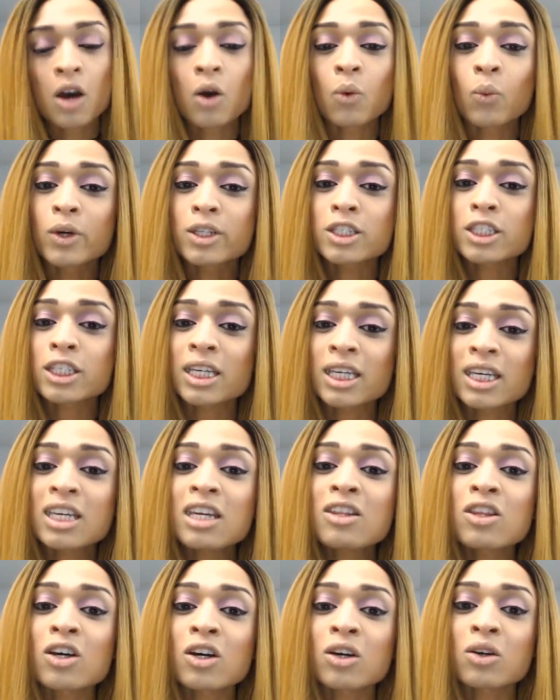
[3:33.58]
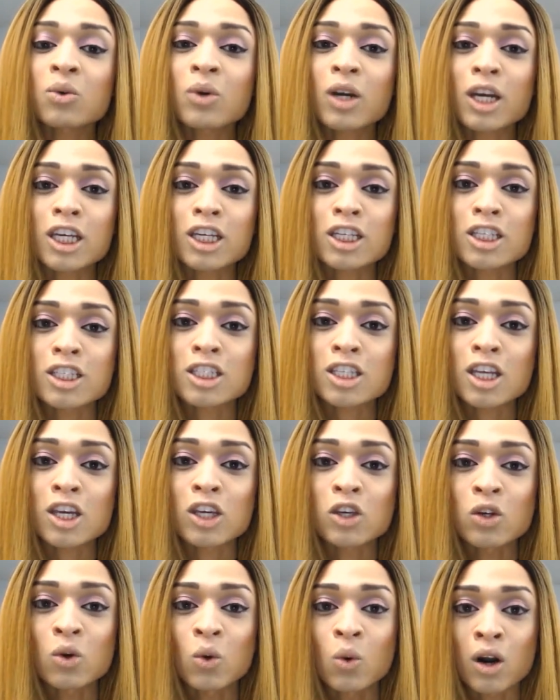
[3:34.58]
What's key, though, is
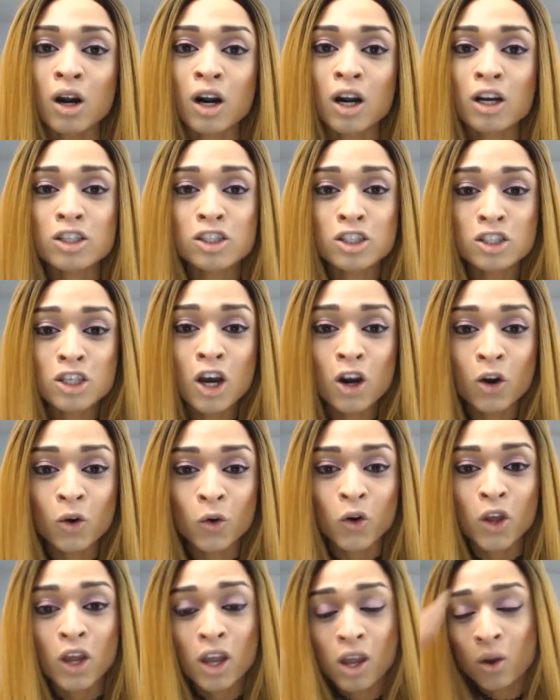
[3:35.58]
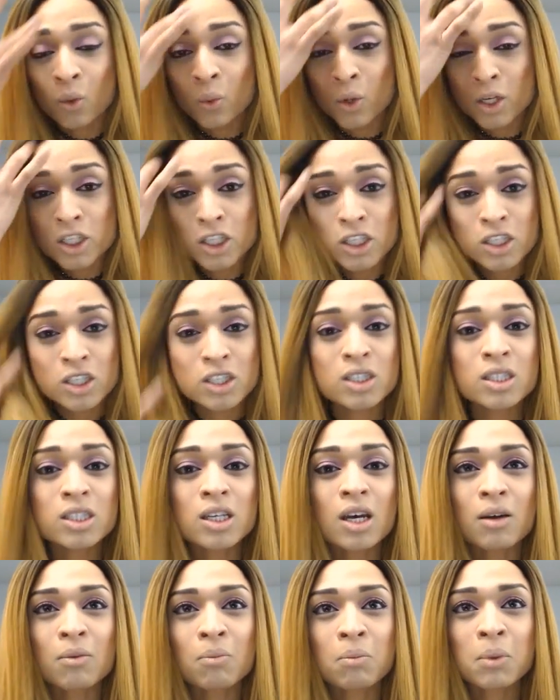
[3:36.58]
your tone, which is
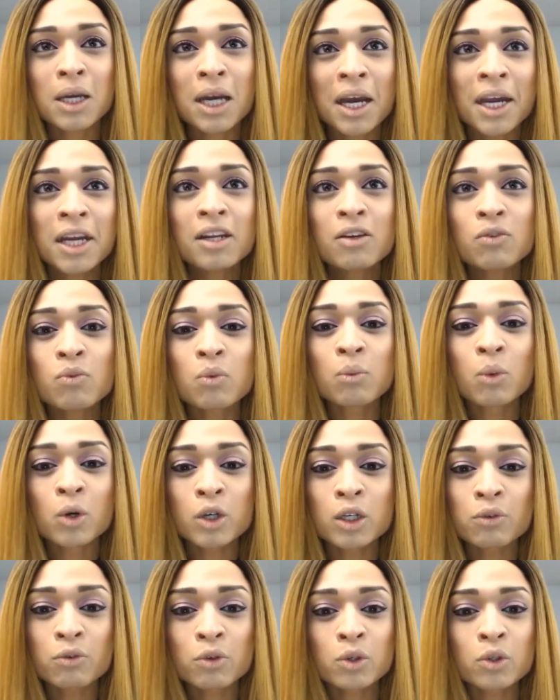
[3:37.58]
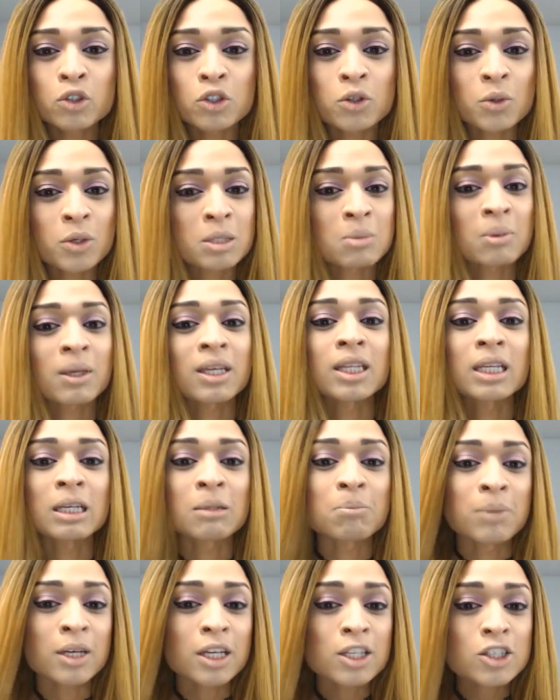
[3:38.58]
kind of more difficult to explain than
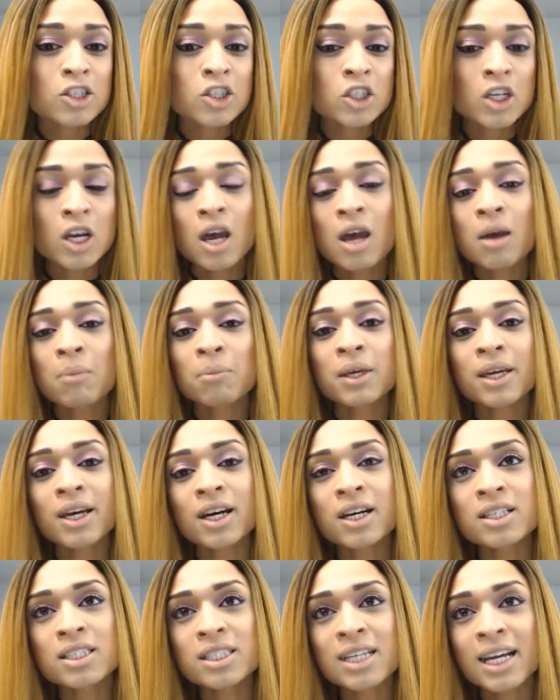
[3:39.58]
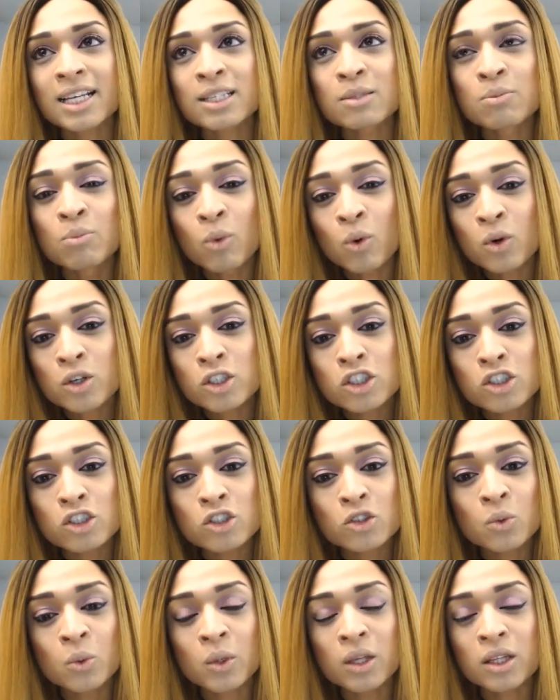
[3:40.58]
pitch, because it has more to
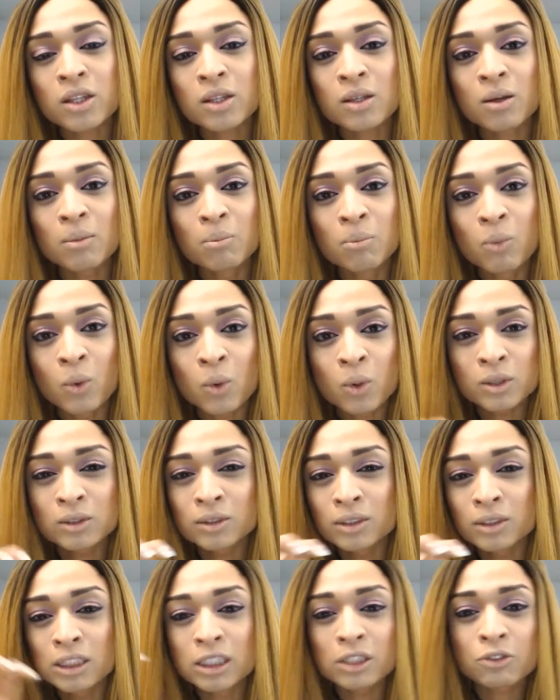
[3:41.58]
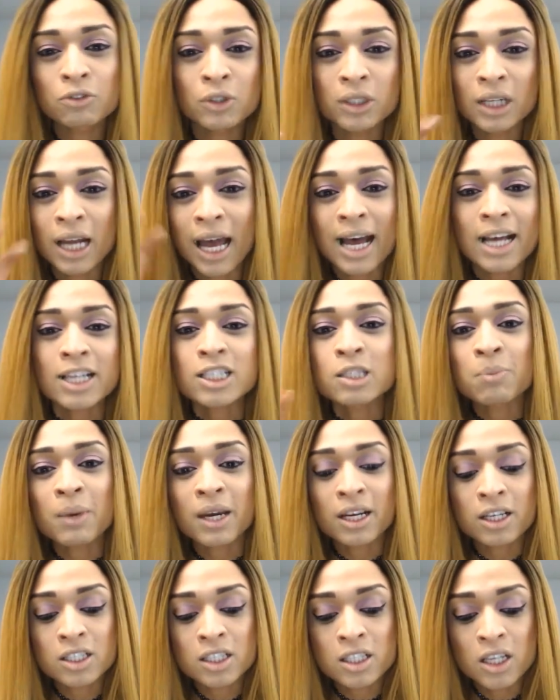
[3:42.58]
do with more different
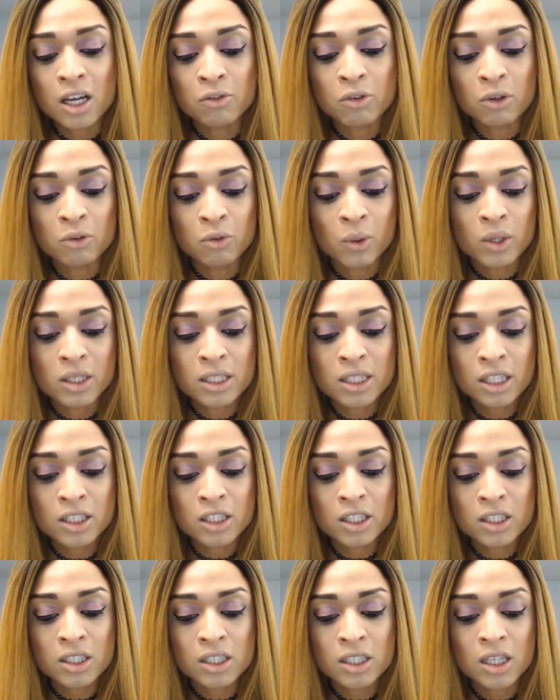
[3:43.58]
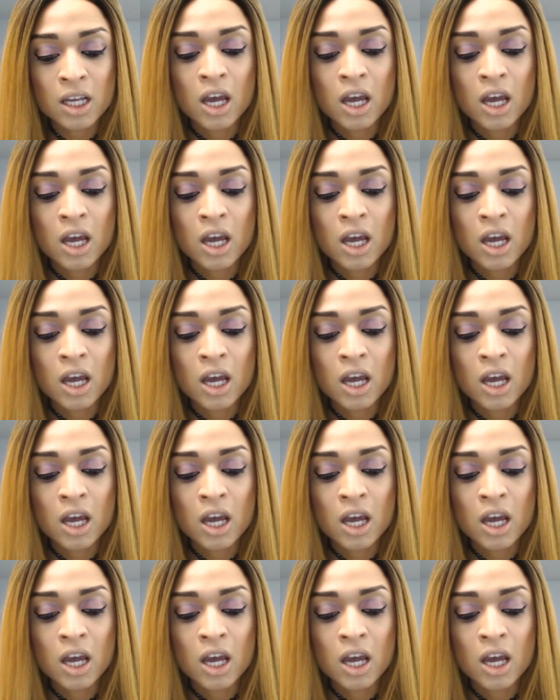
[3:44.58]
aspects of your voice, not just